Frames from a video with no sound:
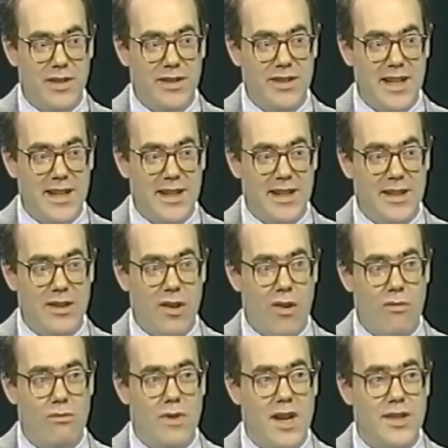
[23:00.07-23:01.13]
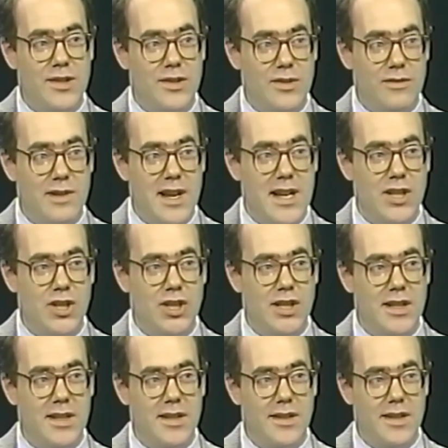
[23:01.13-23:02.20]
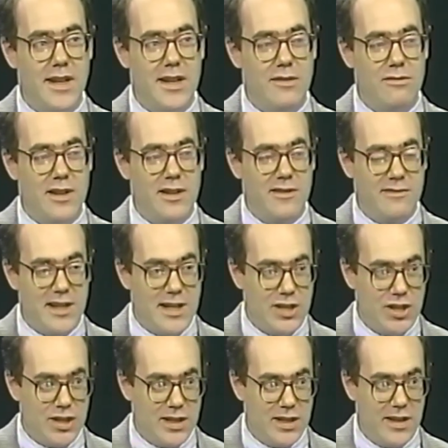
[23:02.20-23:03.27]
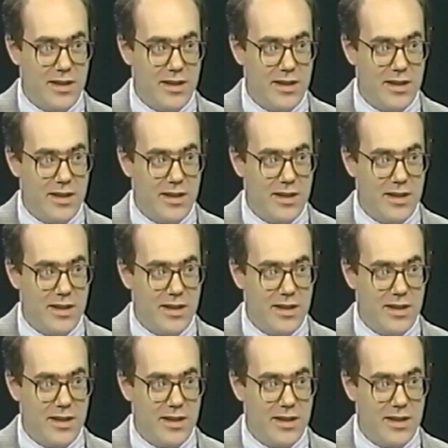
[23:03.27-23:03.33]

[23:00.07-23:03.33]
building restoration and renovation.